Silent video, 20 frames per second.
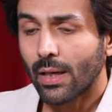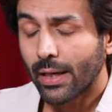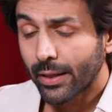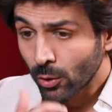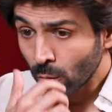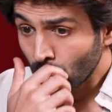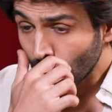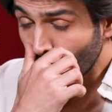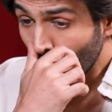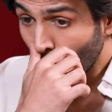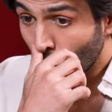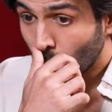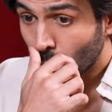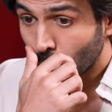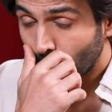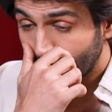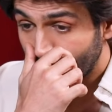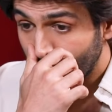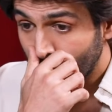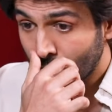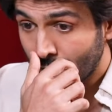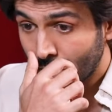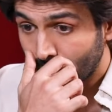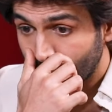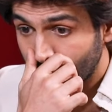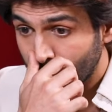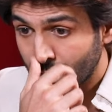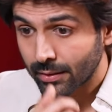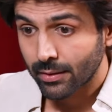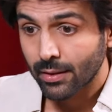I don't know whether I
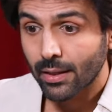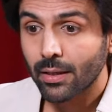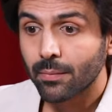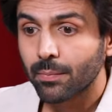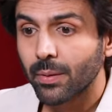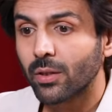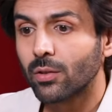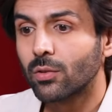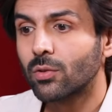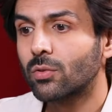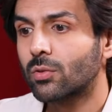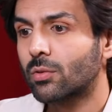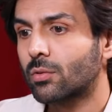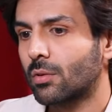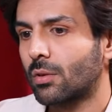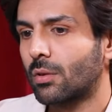did that because